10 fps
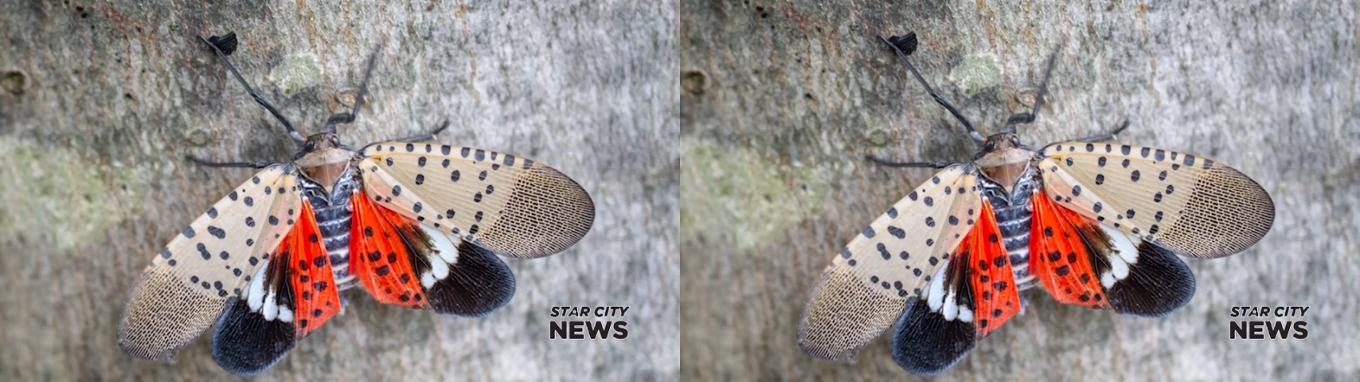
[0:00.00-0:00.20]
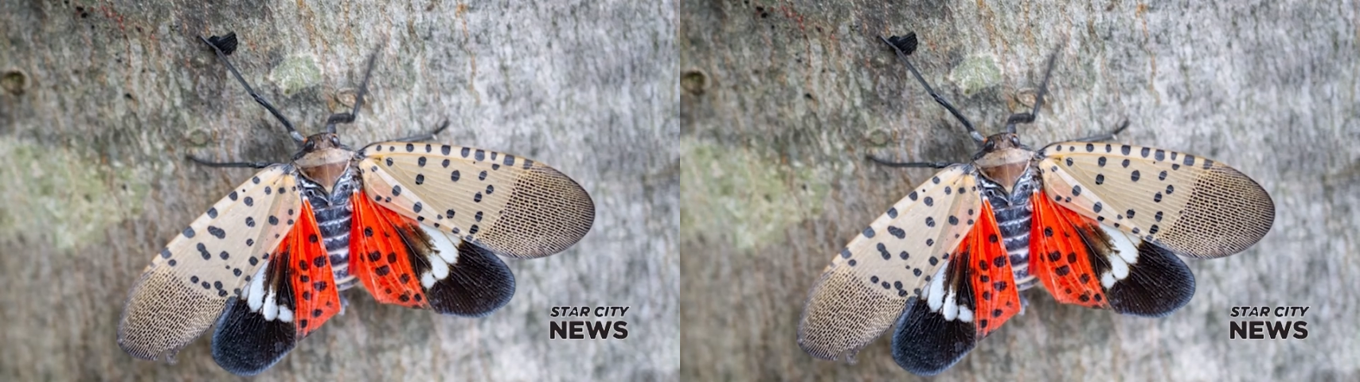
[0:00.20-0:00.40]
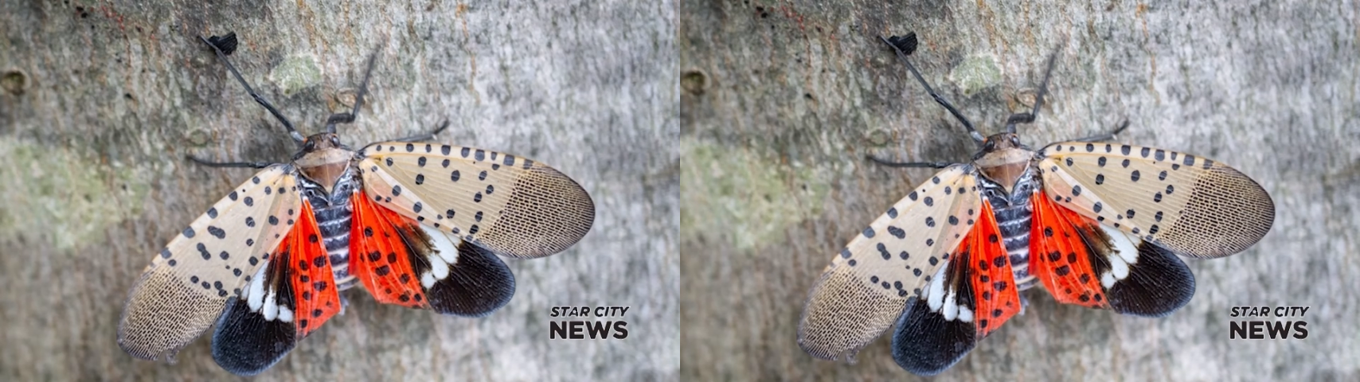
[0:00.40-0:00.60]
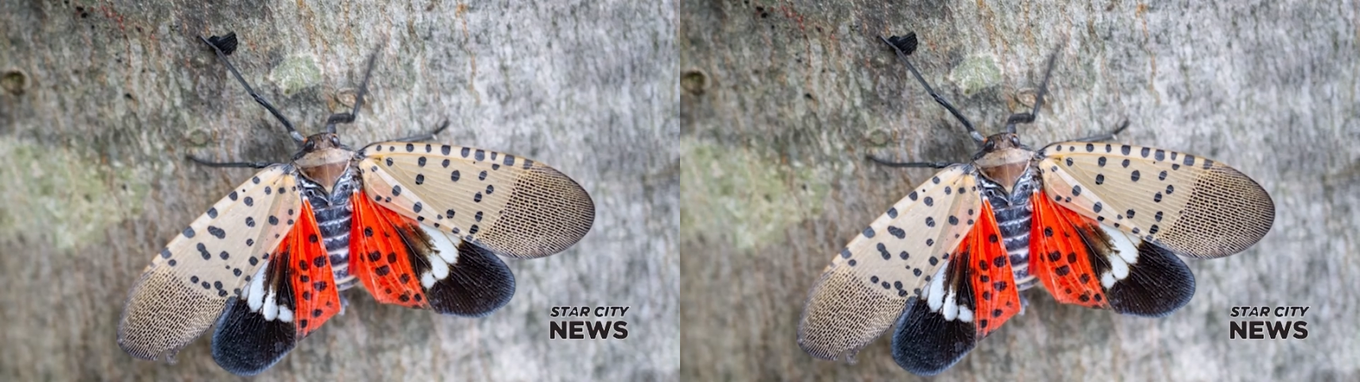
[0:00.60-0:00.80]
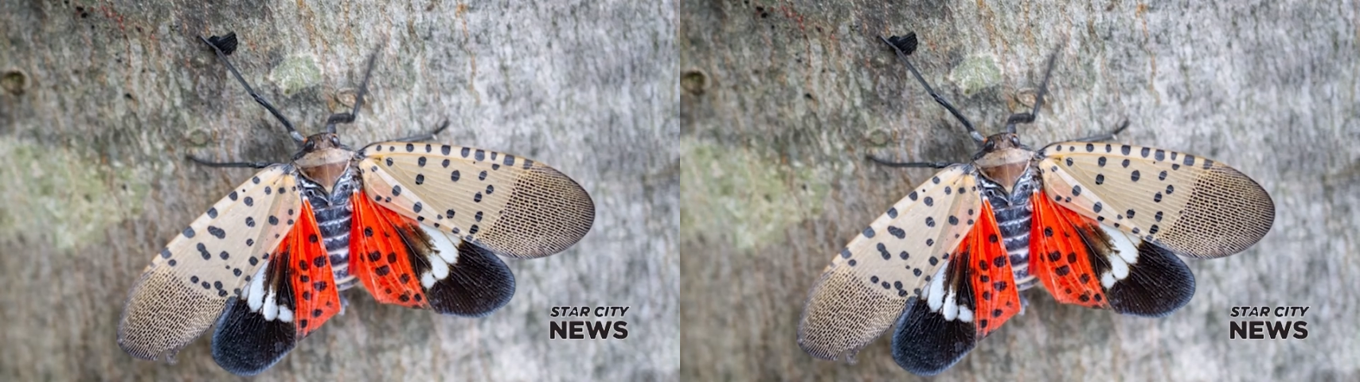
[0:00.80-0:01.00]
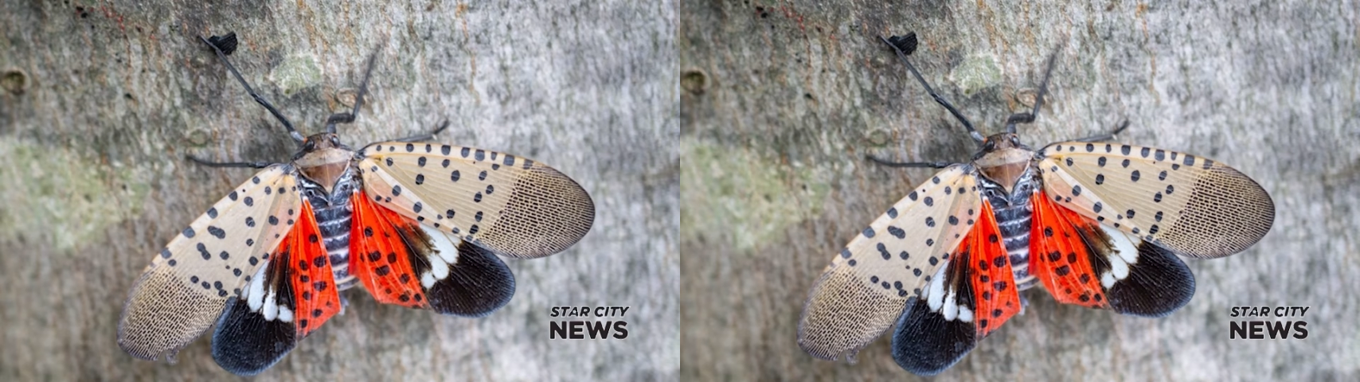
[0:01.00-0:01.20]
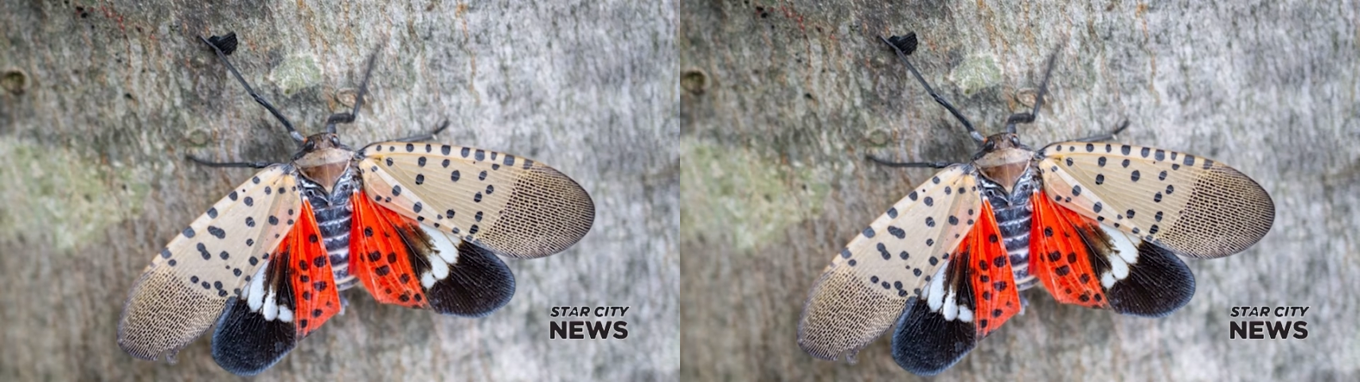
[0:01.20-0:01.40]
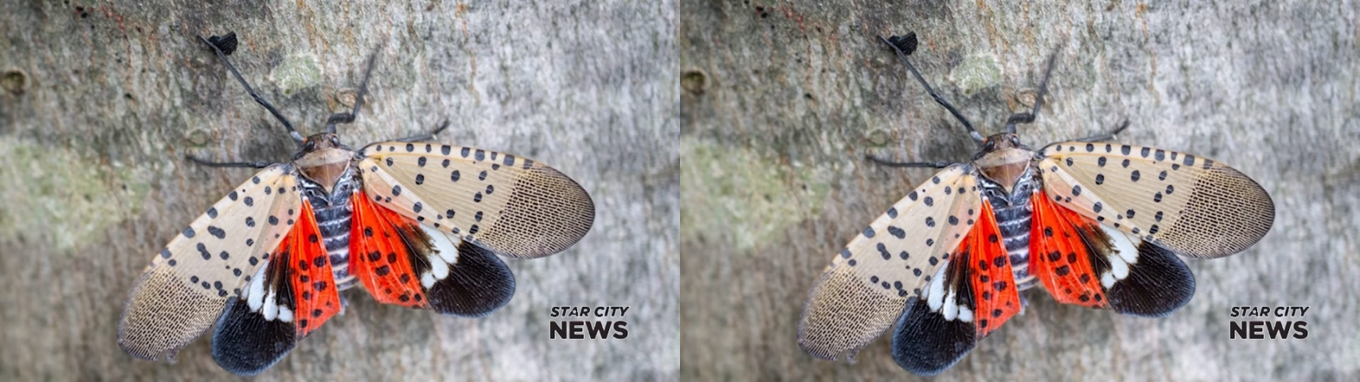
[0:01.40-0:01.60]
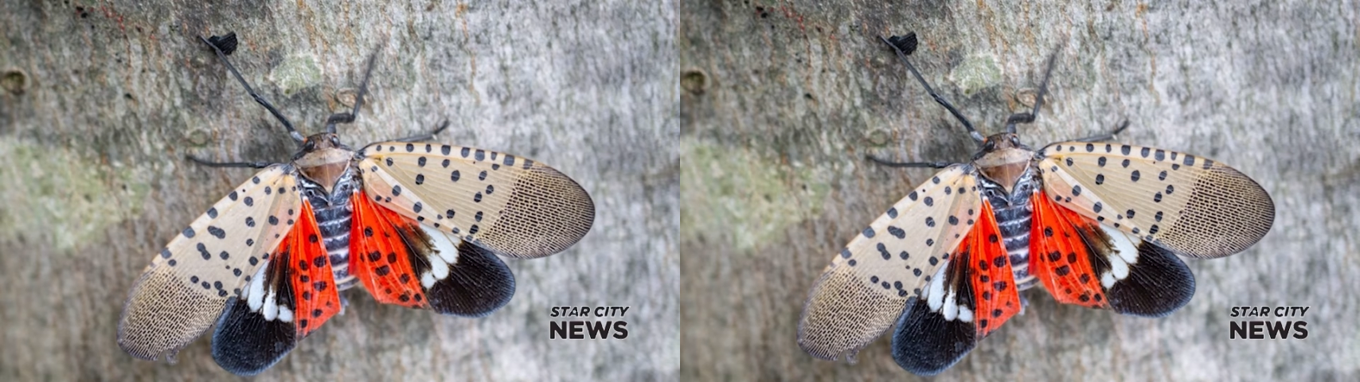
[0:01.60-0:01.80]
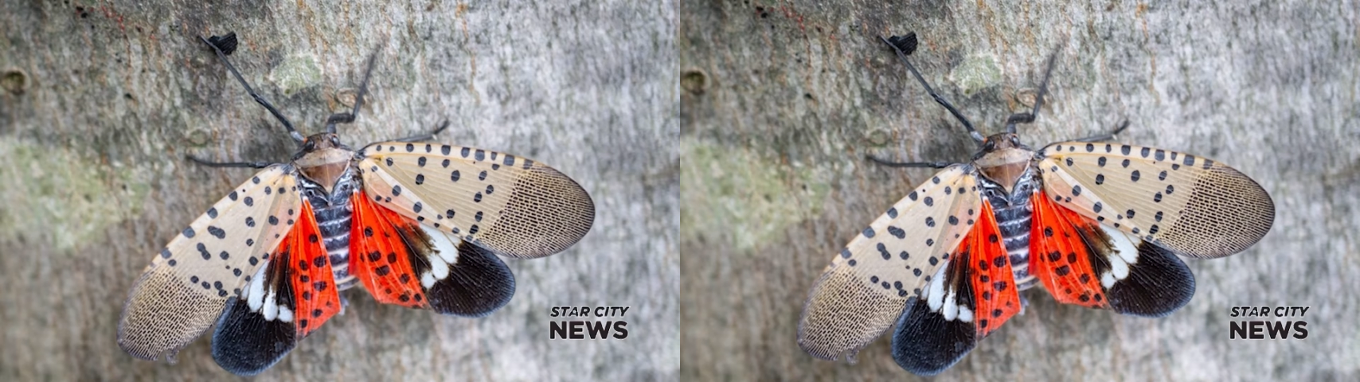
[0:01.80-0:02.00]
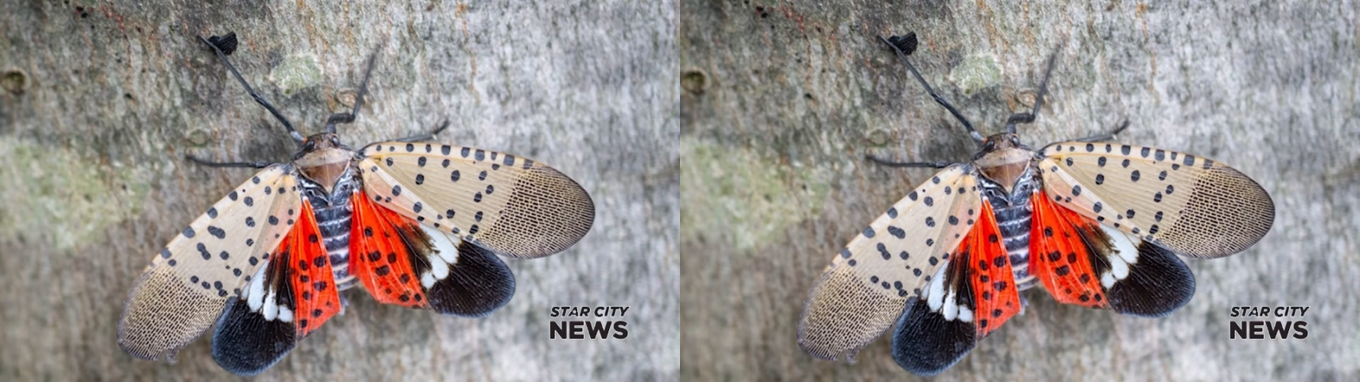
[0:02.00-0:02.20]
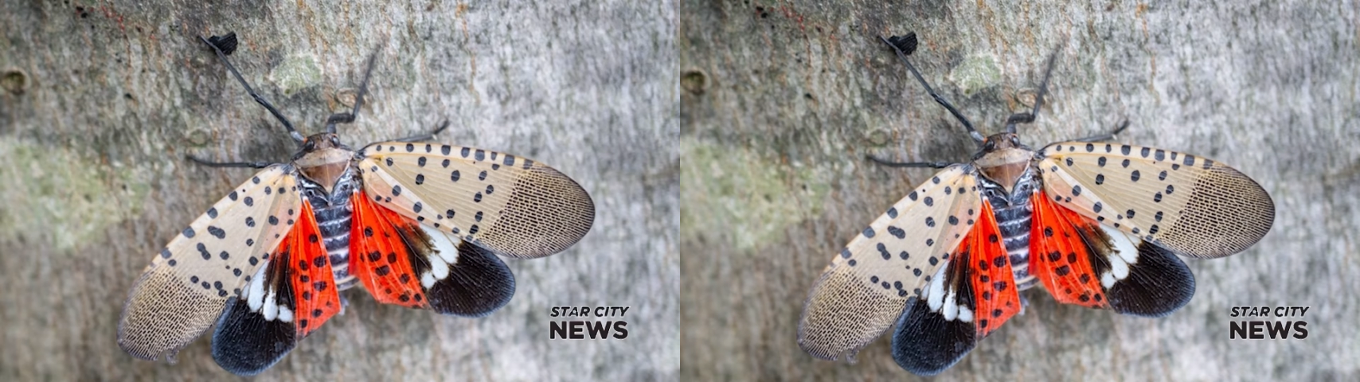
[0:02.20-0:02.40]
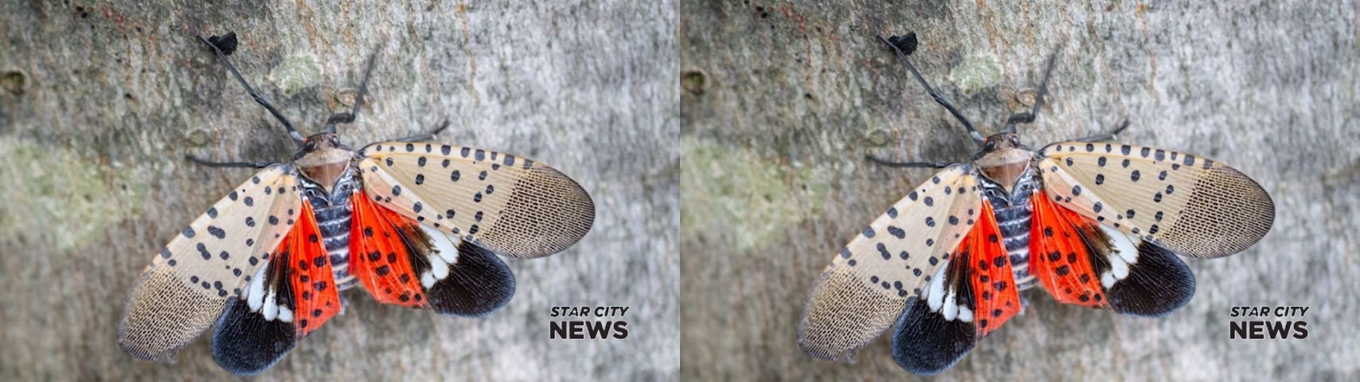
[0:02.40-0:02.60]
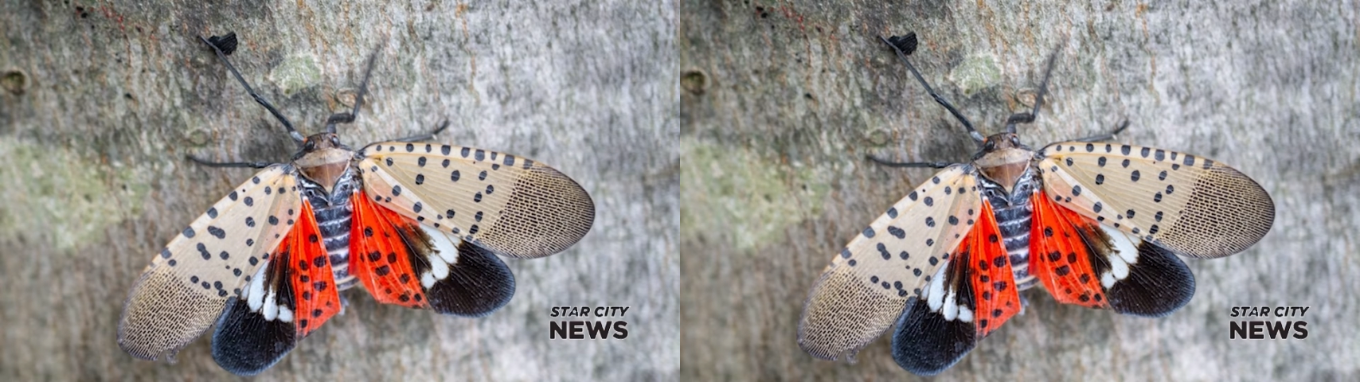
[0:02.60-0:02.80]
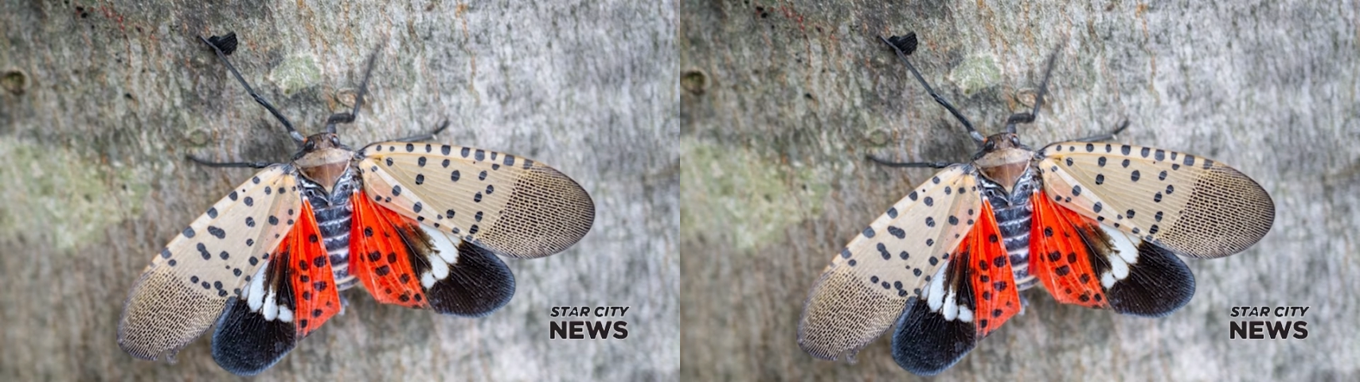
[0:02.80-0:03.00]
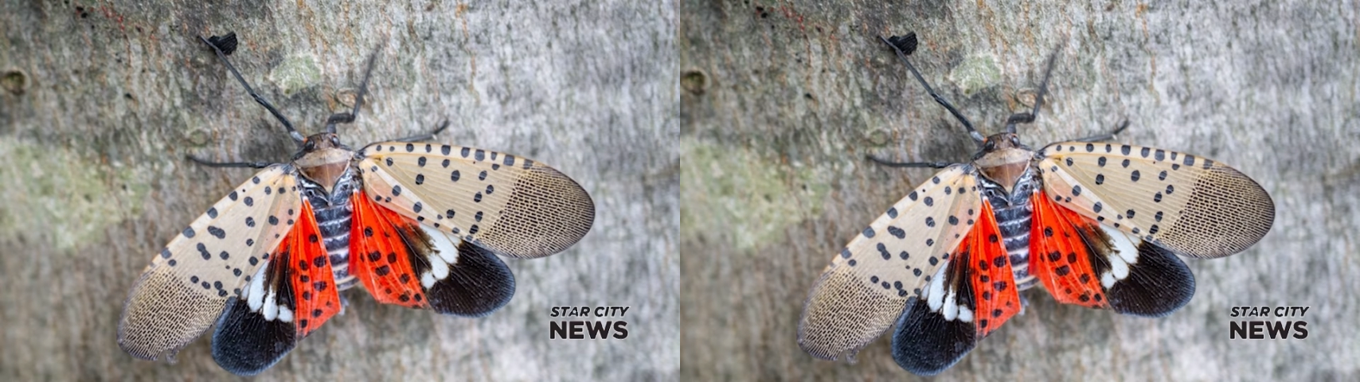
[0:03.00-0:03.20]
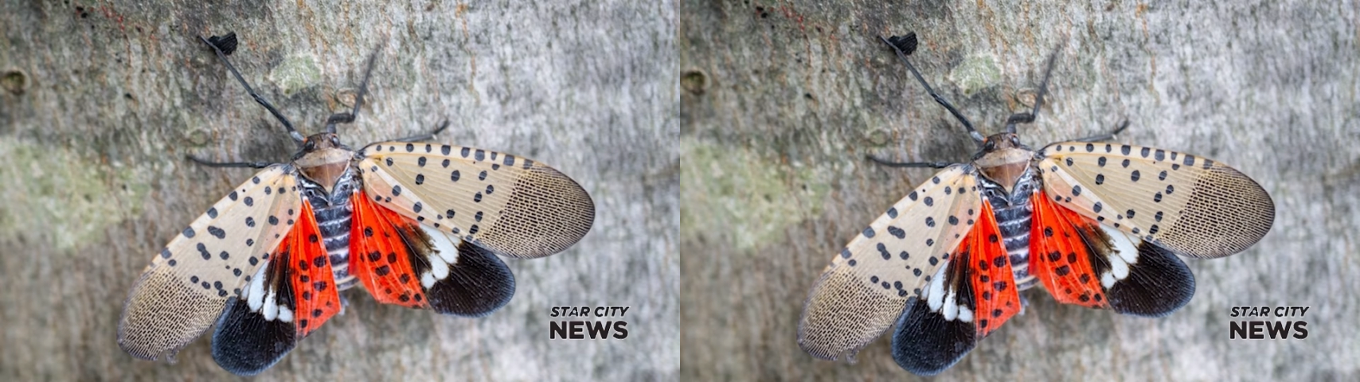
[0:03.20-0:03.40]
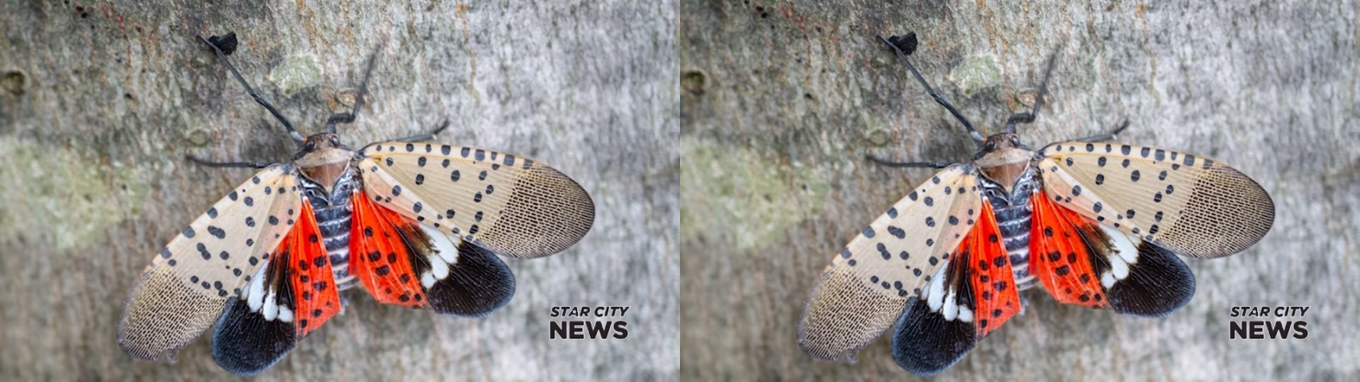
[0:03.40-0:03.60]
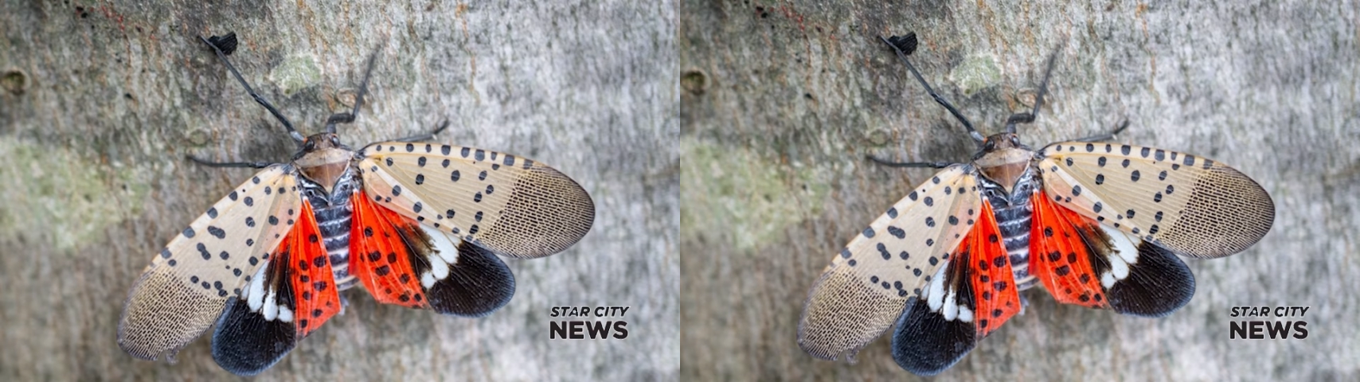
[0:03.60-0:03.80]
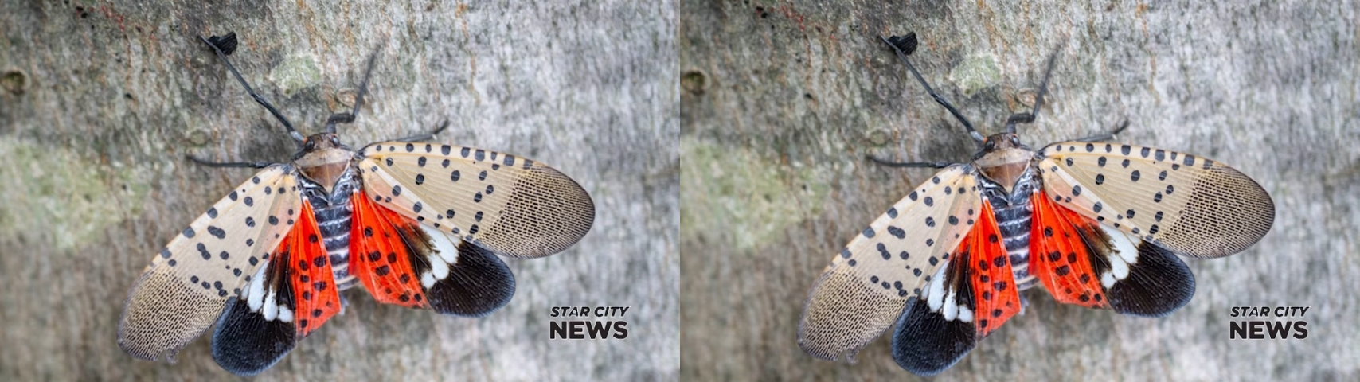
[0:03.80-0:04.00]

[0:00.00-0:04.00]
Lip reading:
Nobody's mouth can be seen.